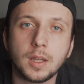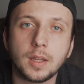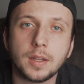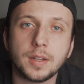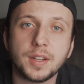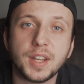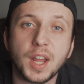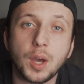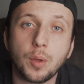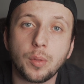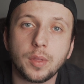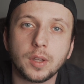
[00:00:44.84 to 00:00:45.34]

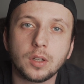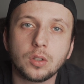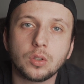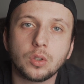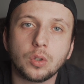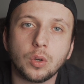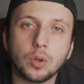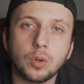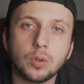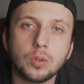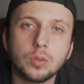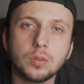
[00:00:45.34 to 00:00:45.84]
Now their
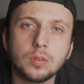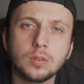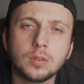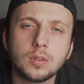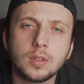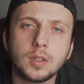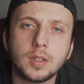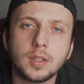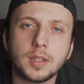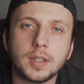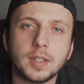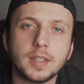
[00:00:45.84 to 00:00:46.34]
goal
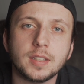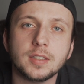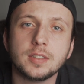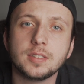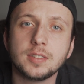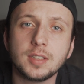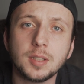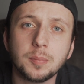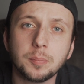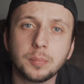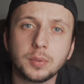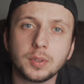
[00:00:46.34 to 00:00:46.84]
is
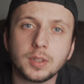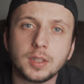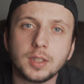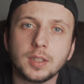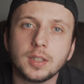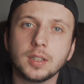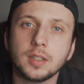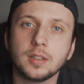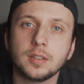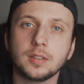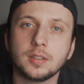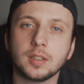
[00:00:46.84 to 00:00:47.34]
simply
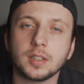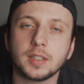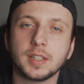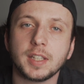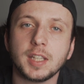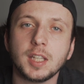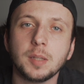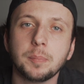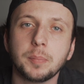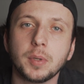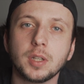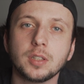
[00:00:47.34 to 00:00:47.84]
to
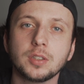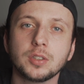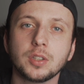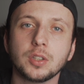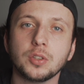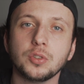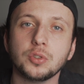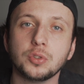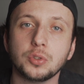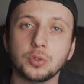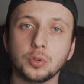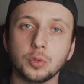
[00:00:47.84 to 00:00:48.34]
keep us
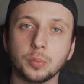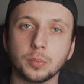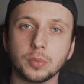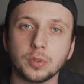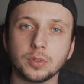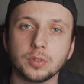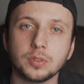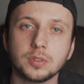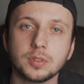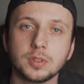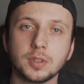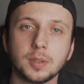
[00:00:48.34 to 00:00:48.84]

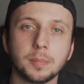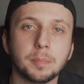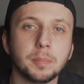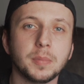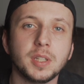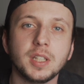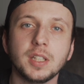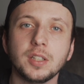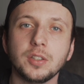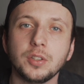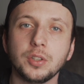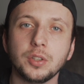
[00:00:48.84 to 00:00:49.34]
consumers,
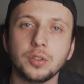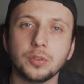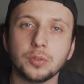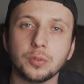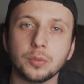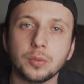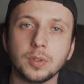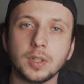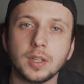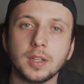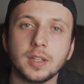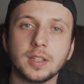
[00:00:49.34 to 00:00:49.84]
me and
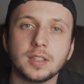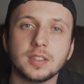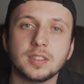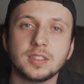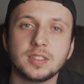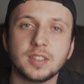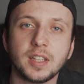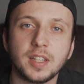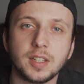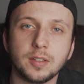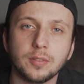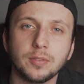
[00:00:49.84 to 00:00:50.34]
you,
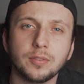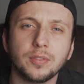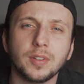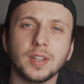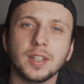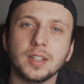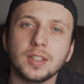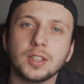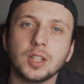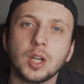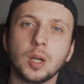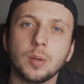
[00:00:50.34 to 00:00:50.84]
safe
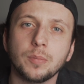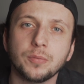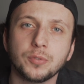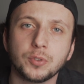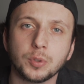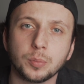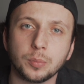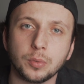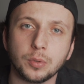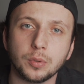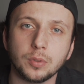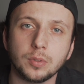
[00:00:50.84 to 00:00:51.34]
and
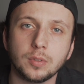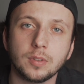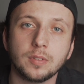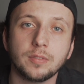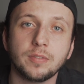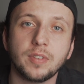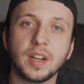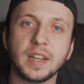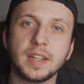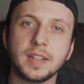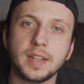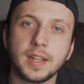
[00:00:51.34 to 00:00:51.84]
comfortable
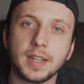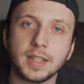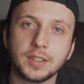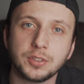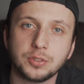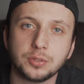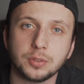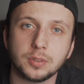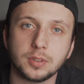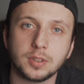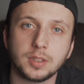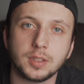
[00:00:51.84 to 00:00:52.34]

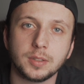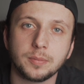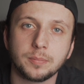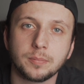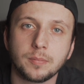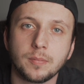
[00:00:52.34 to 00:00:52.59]
financially.